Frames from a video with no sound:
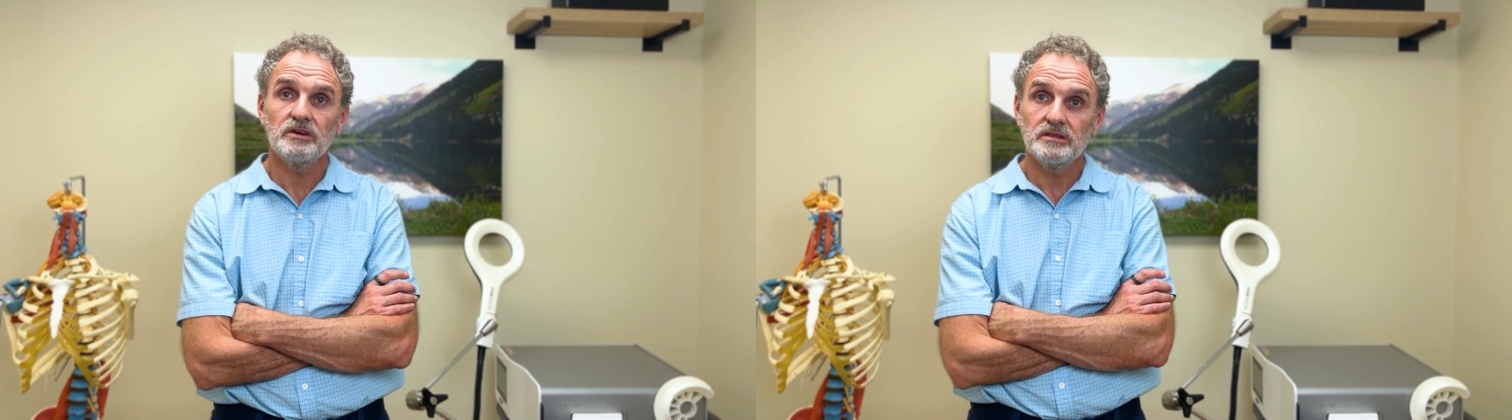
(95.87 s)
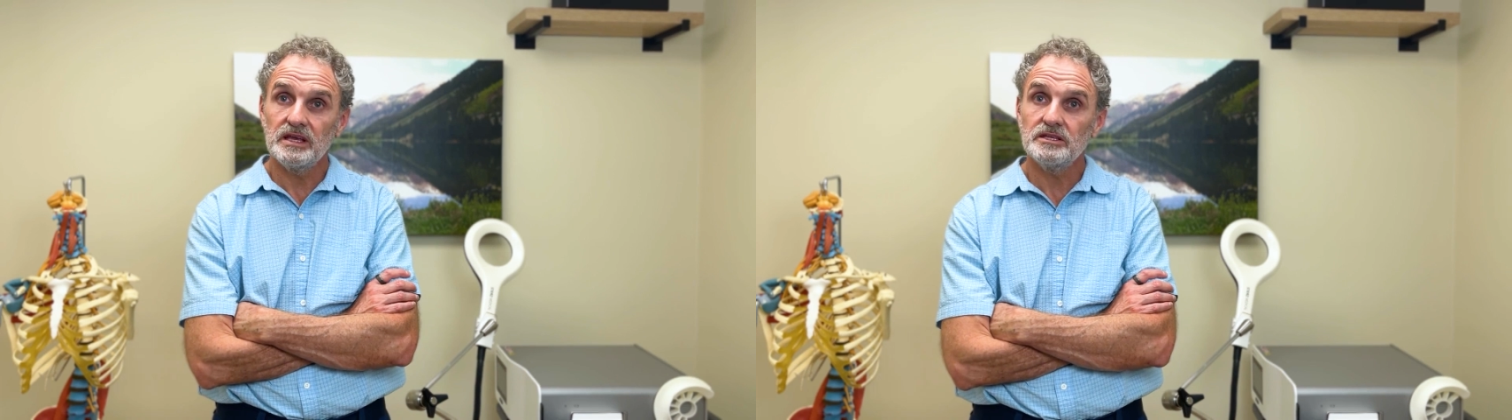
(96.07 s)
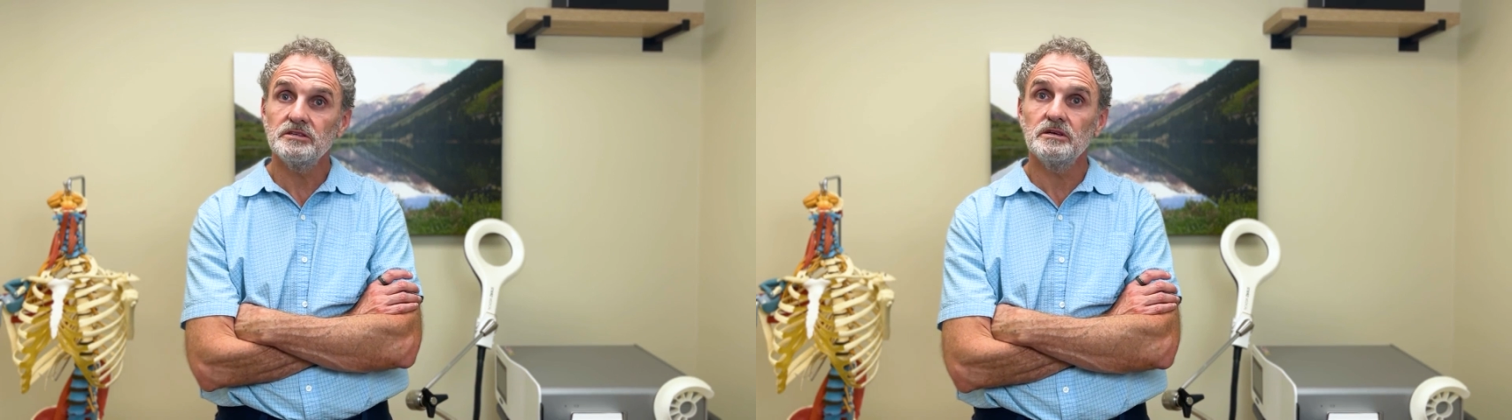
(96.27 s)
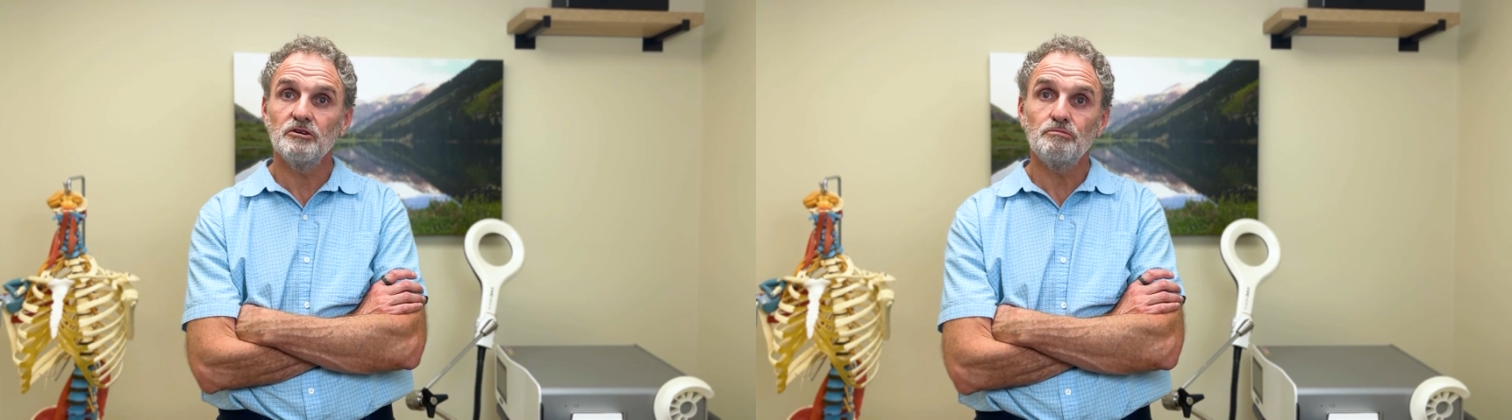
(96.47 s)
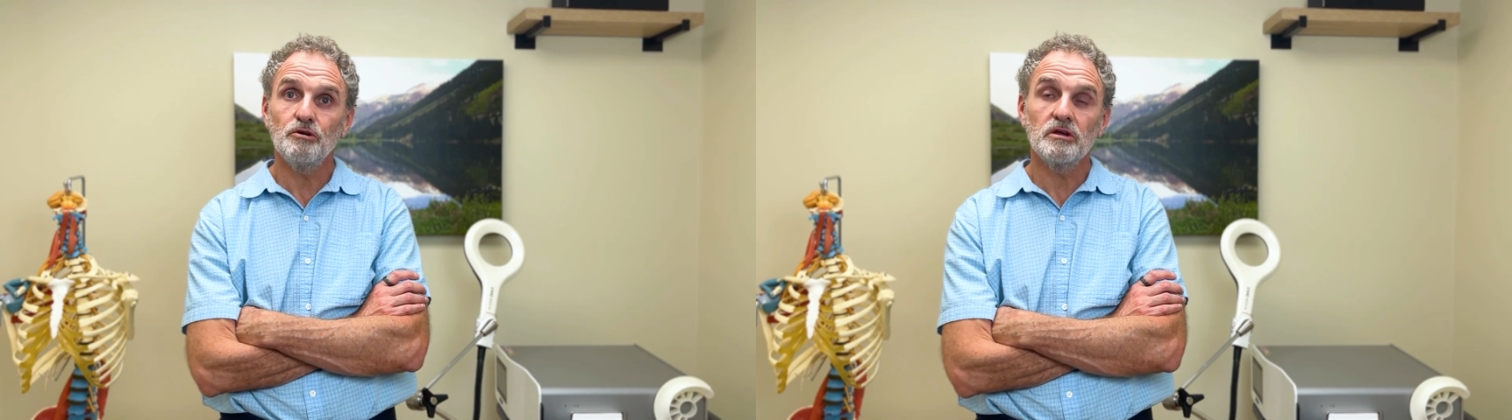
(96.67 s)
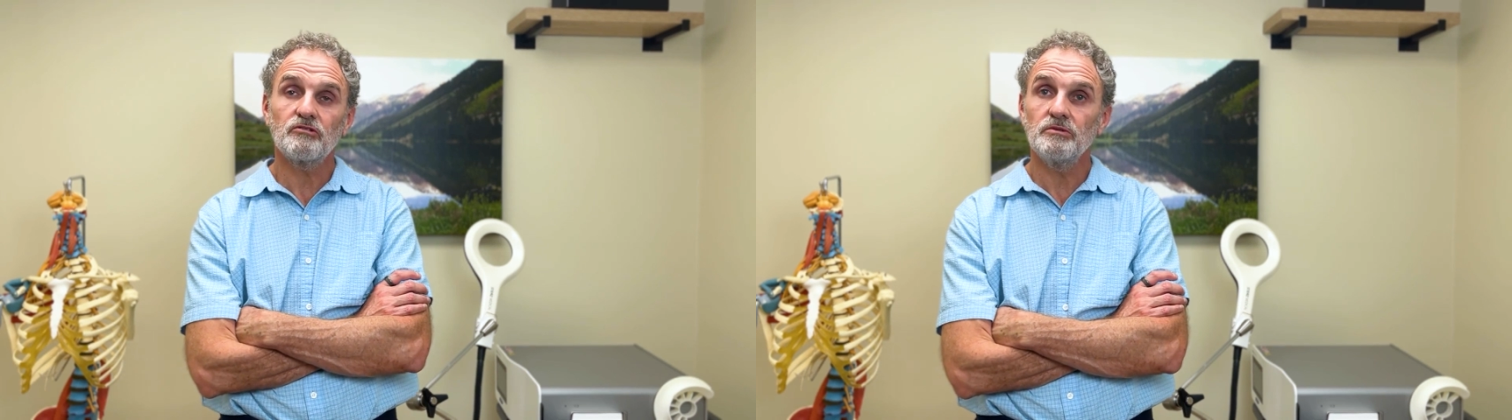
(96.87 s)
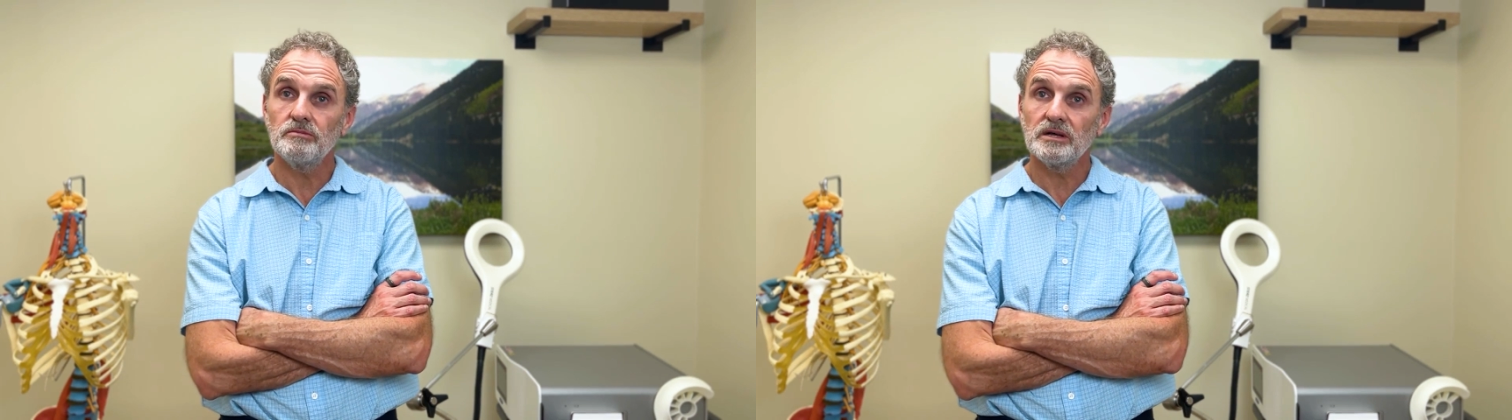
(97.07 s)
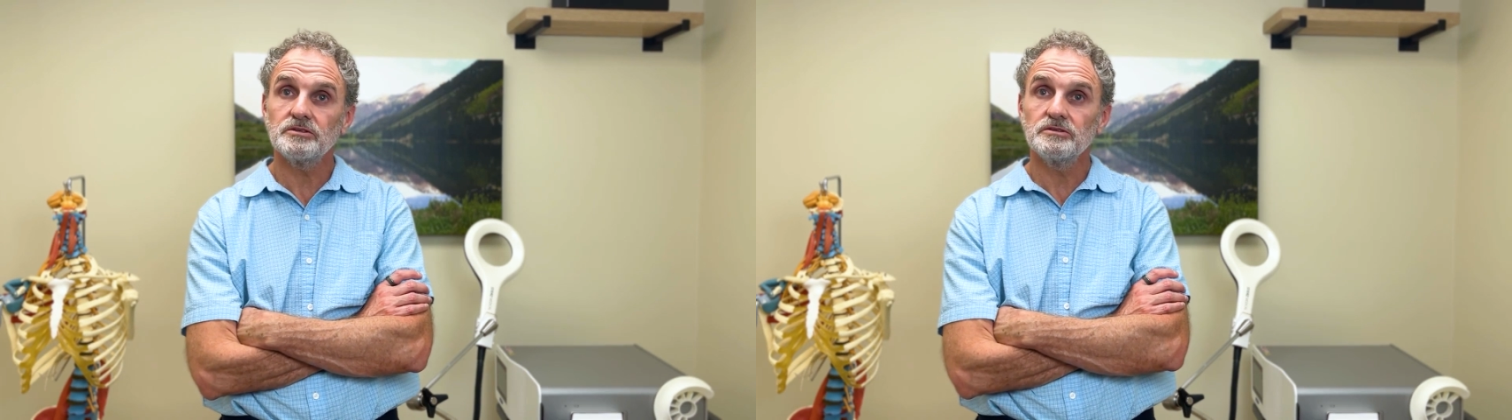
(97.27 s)
it needs it, it'll pull it from your
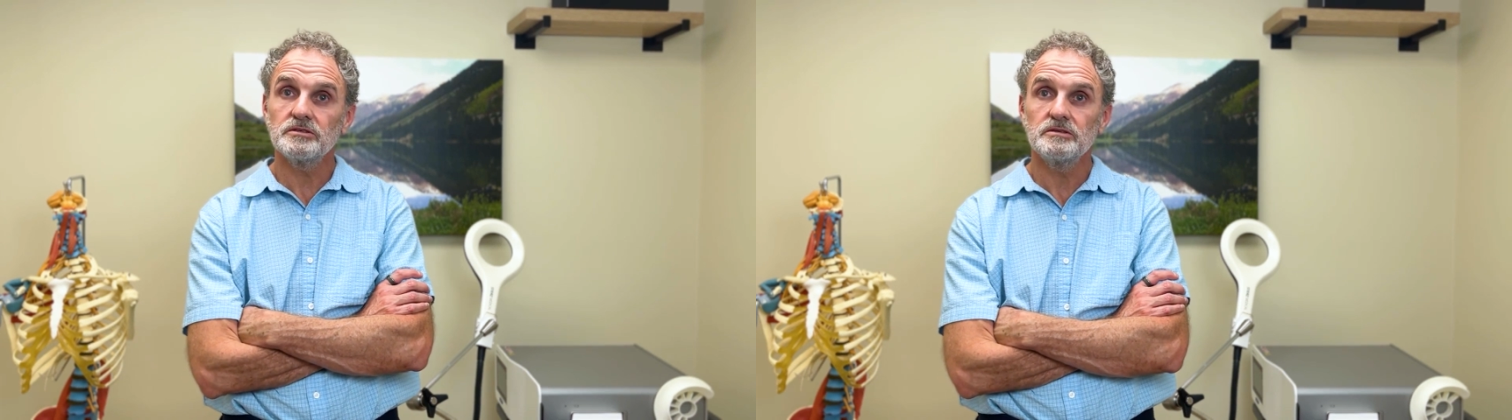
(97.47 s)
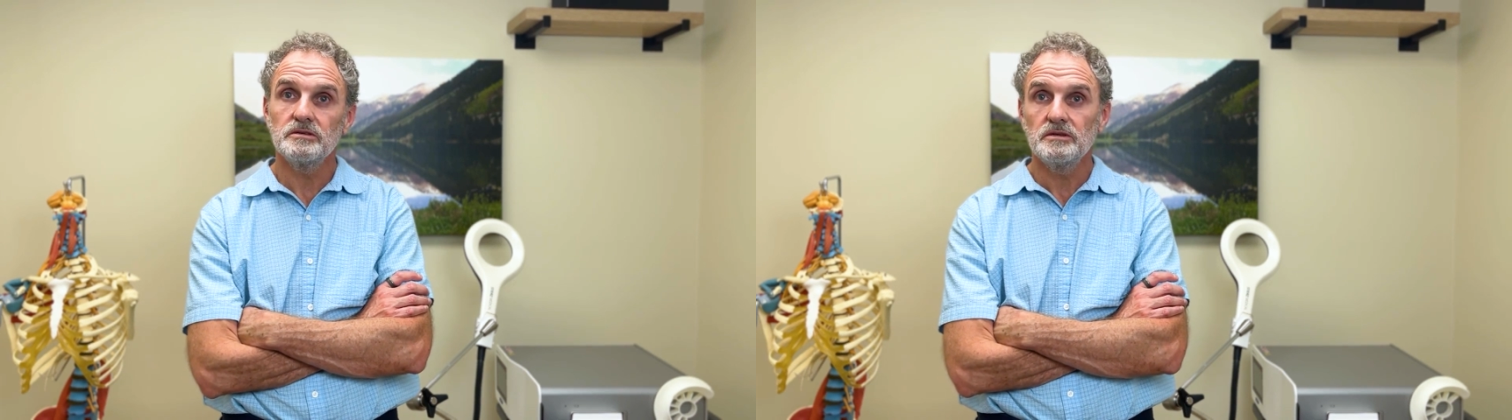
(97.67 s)
muscles.